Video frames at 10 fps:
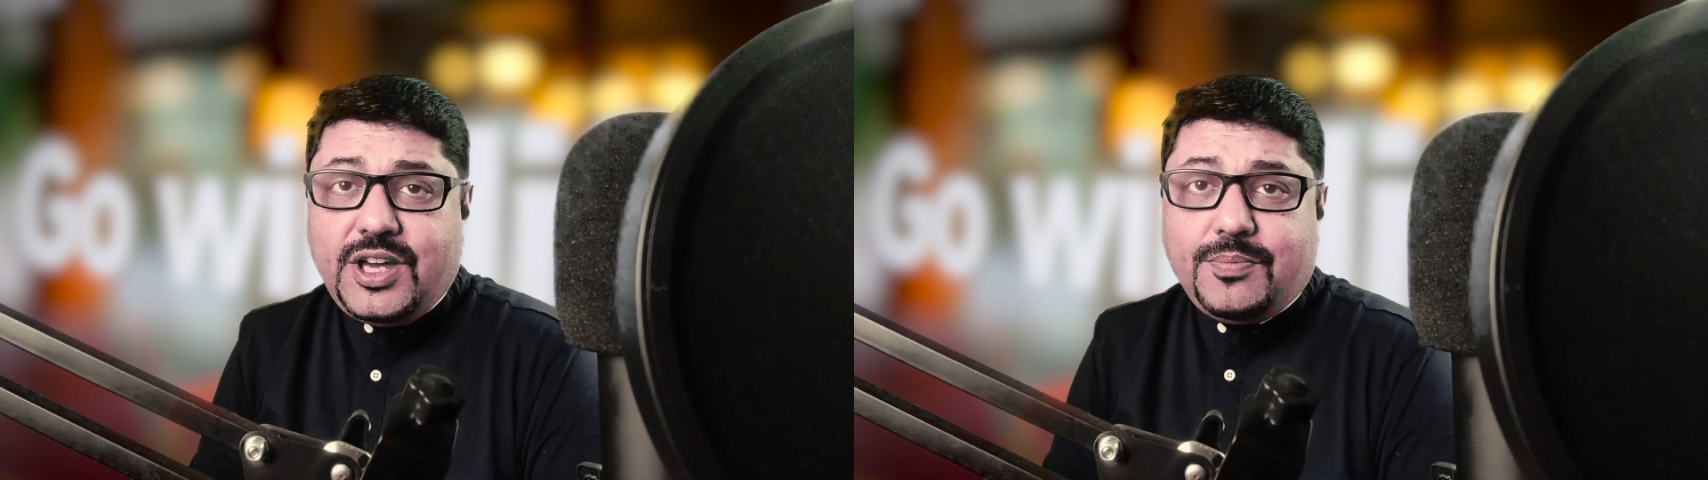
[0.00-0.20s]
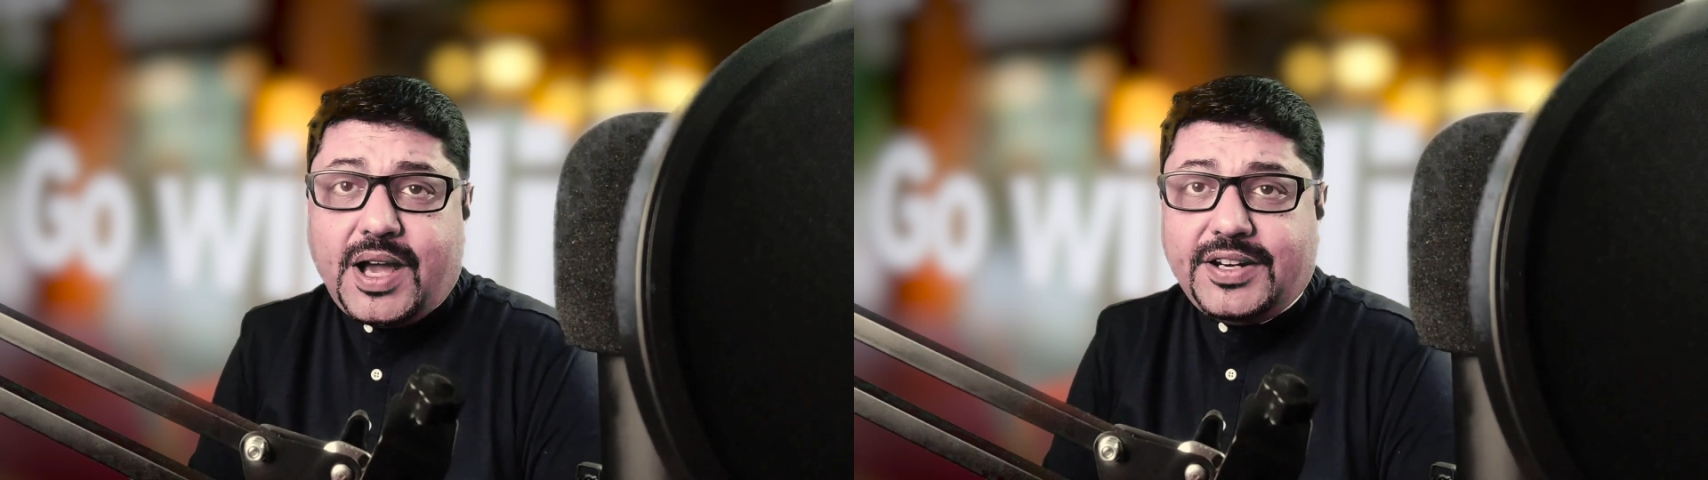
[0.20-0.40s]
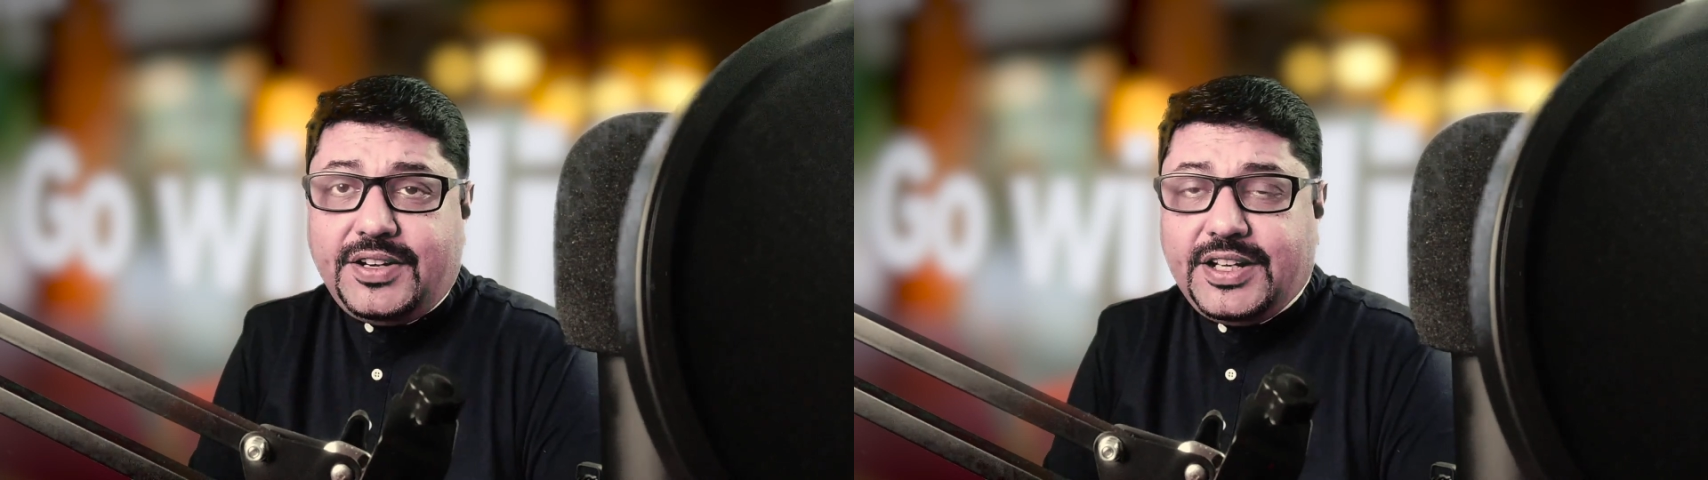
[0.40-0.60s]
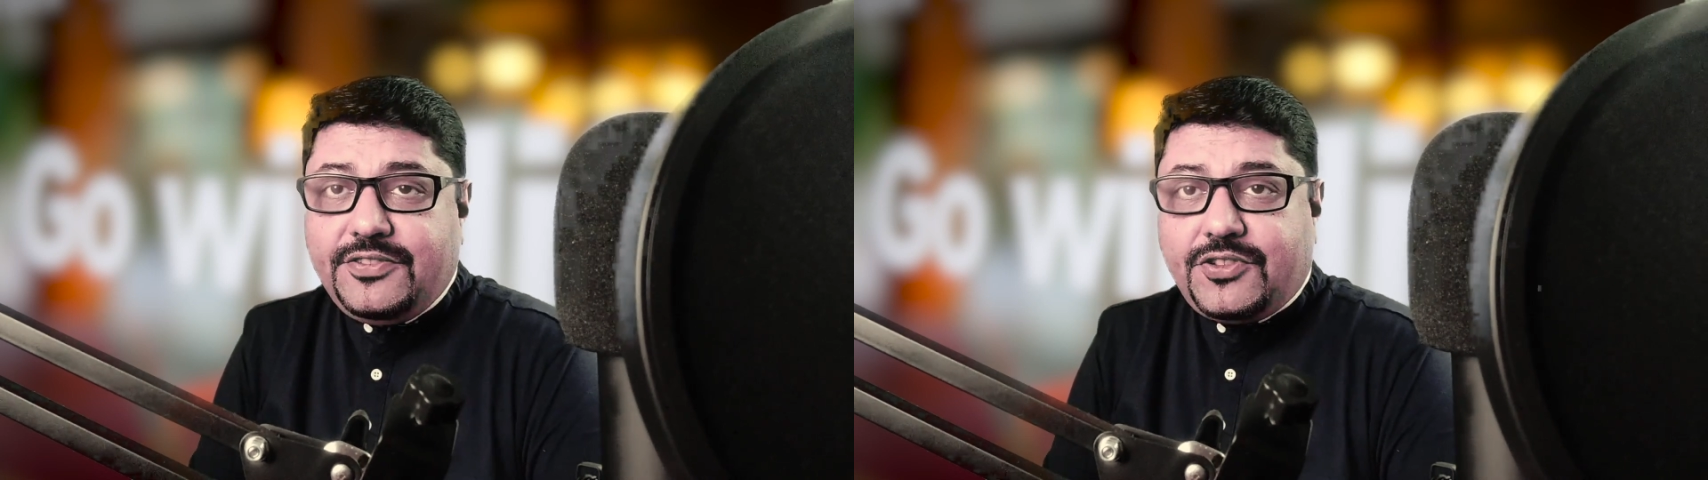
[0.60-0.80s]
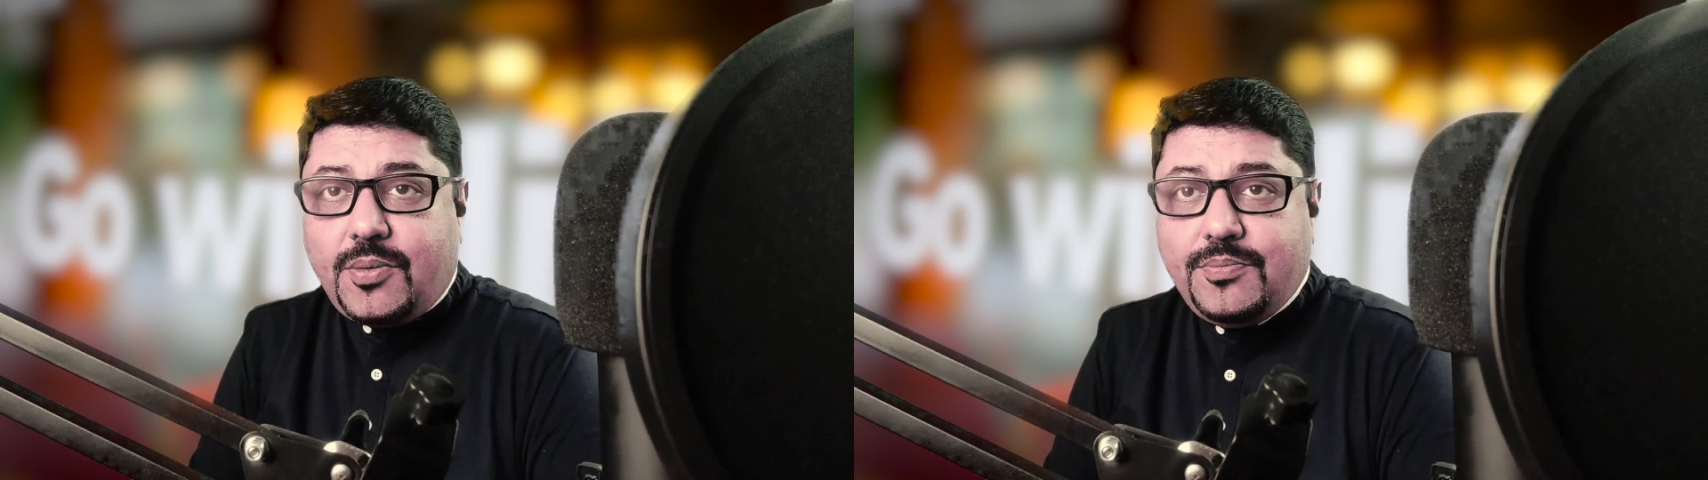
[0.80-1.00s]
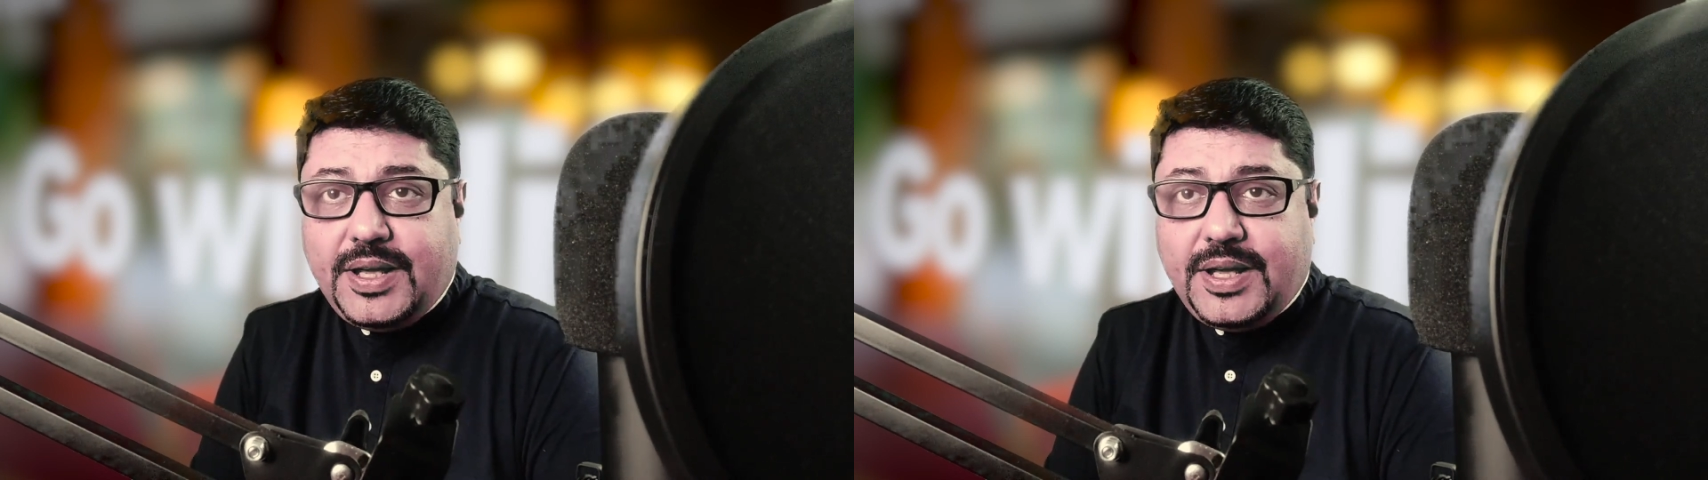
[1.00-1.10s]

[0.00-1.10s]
we are migrating from